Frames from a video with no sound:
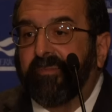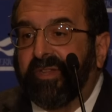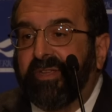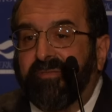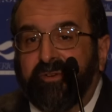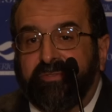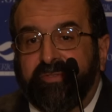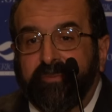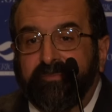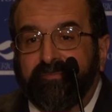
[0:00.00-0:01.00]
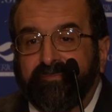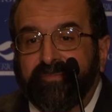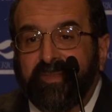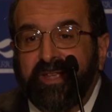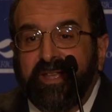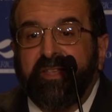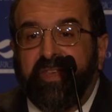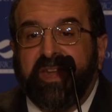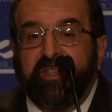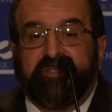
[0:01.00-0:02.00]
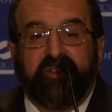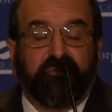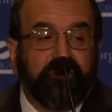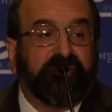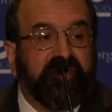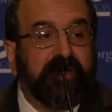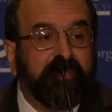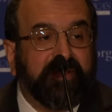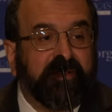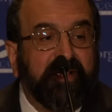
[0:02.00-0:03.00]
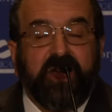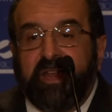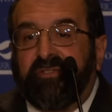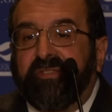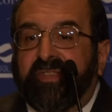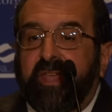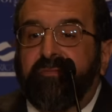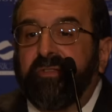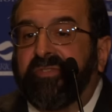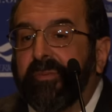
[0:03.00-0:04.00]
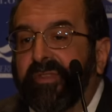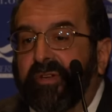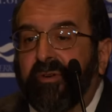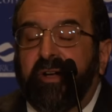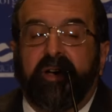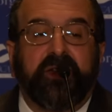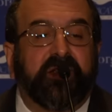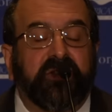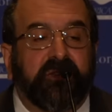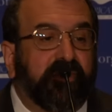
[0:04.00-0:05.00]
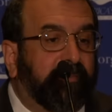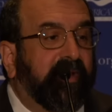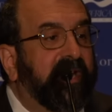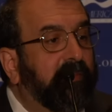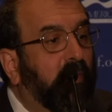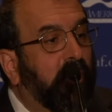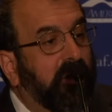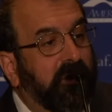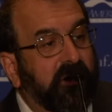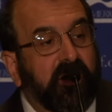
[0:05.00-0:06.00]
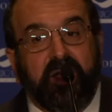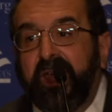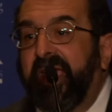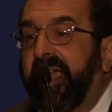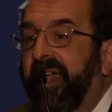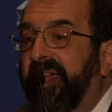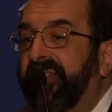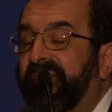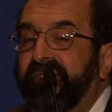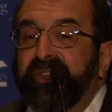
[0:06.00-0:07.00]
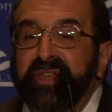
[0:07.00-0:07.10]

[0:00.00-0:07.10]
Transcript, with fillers: unbelievers. That is a true statement. I just gave you some of the Quran, I can give you plenty more. And